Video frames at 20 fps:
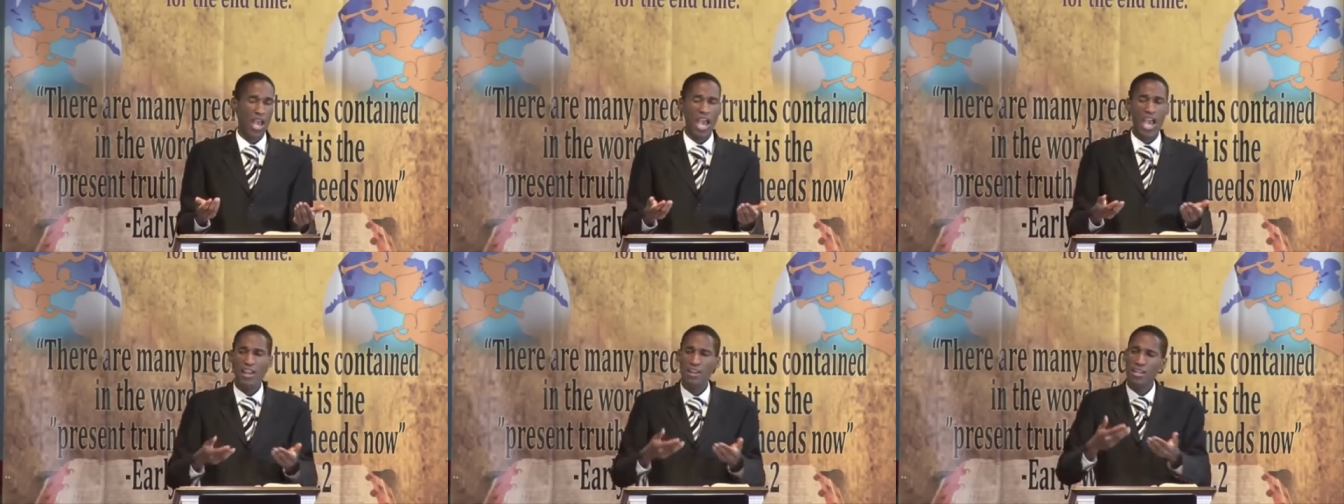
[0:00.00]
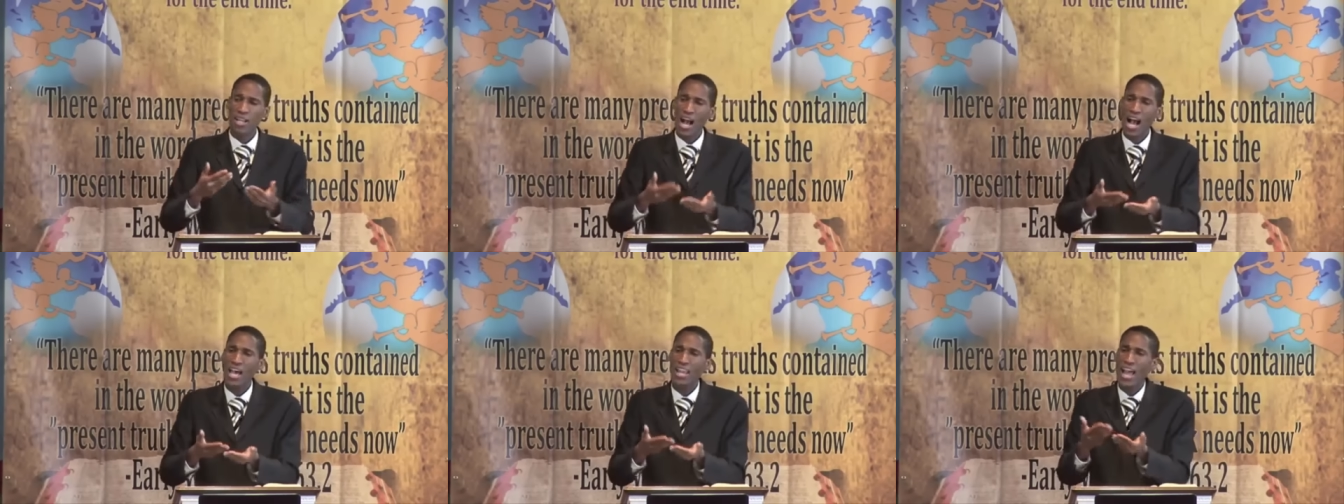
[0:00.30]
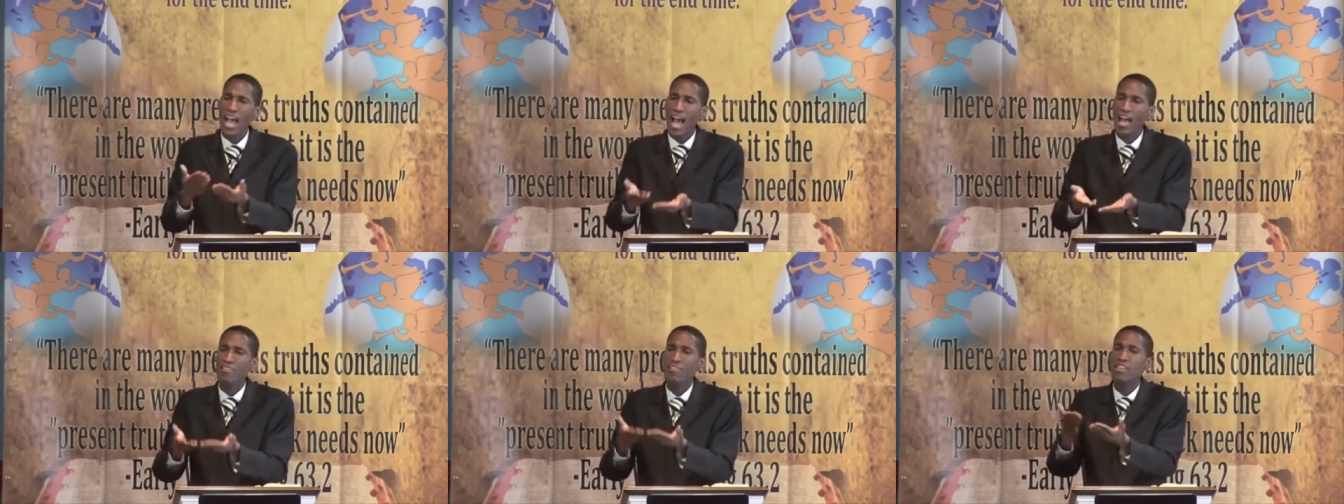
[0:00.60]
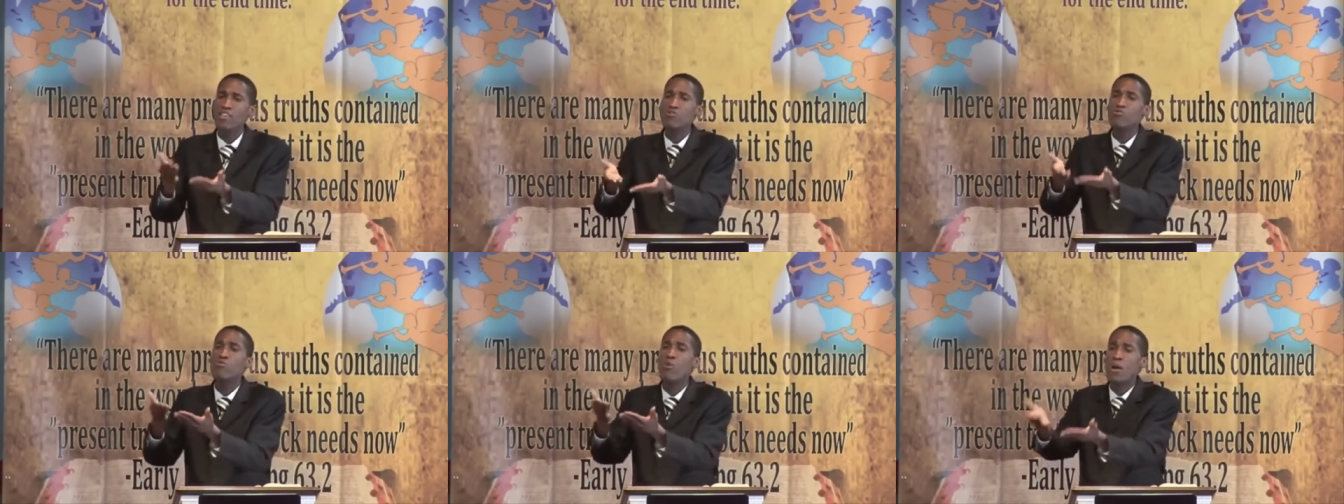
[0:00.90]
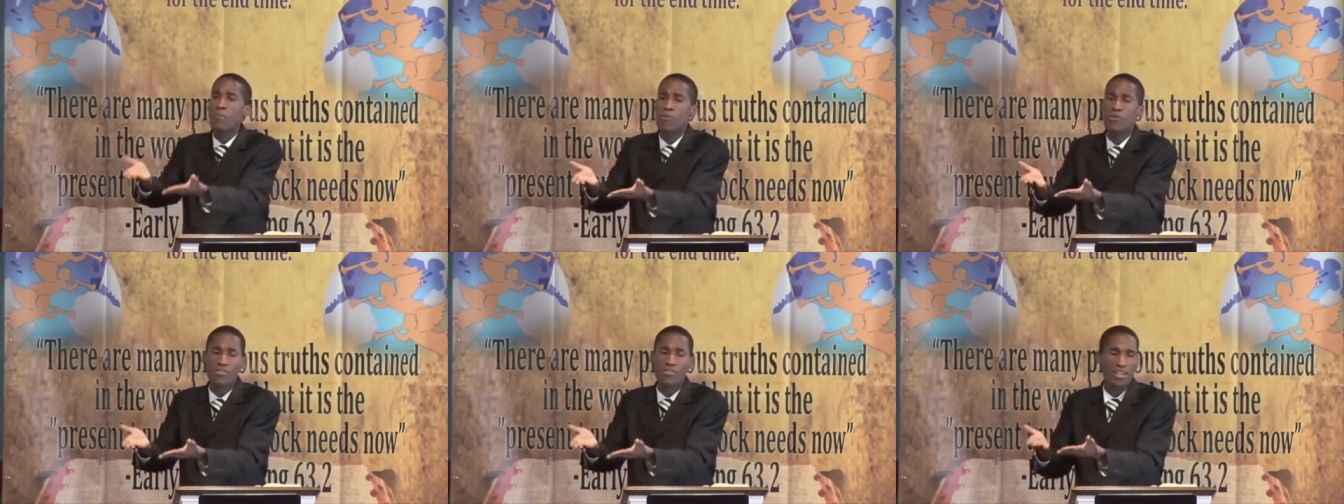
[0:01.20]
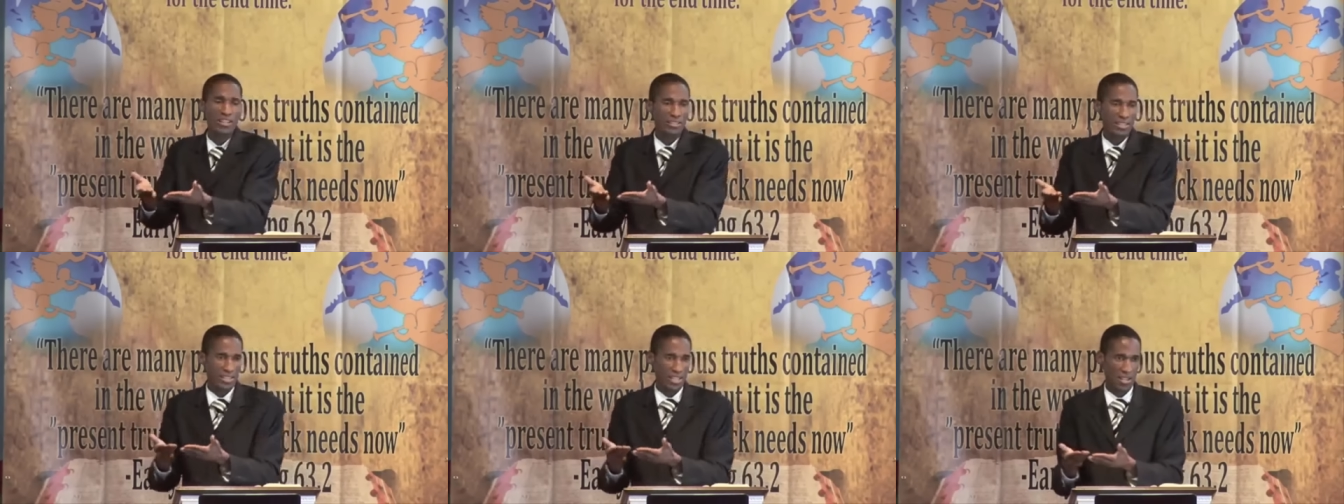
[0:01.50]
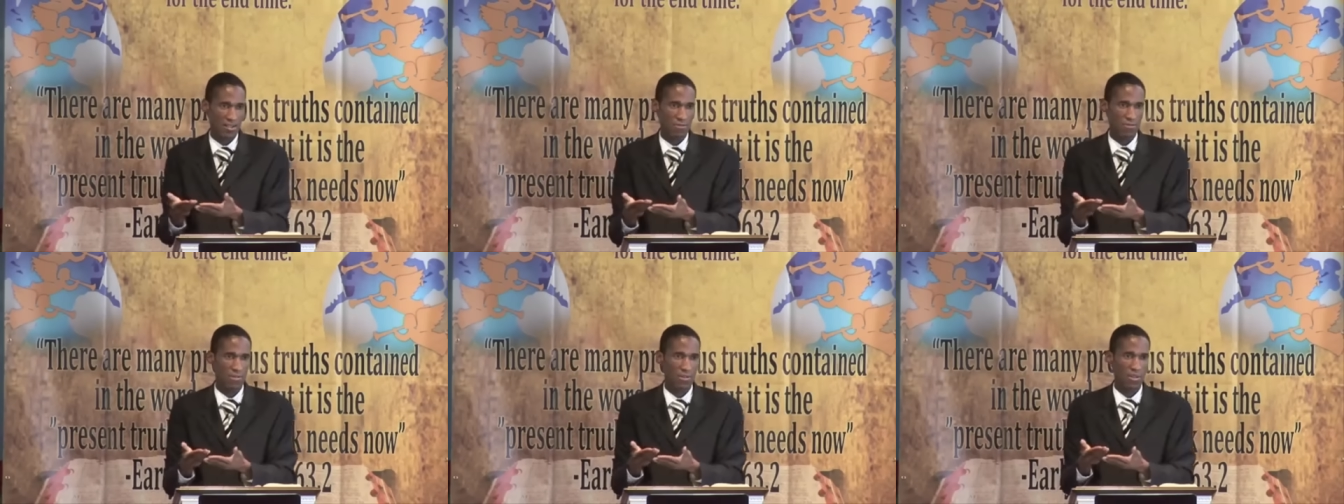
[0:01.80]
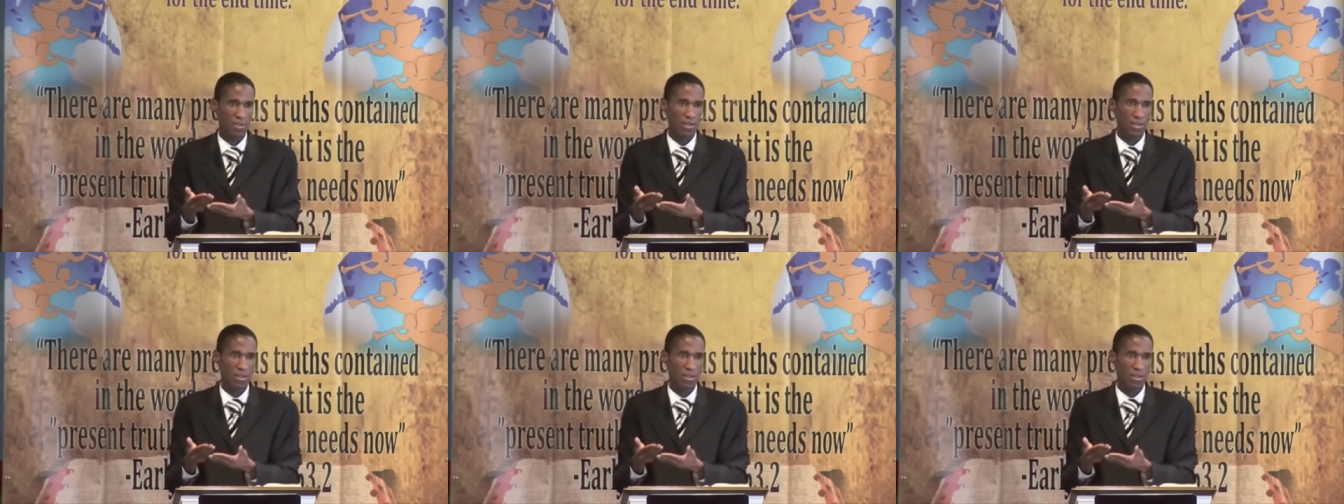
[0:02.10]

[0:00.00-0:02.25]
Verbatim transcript: And God has his representative.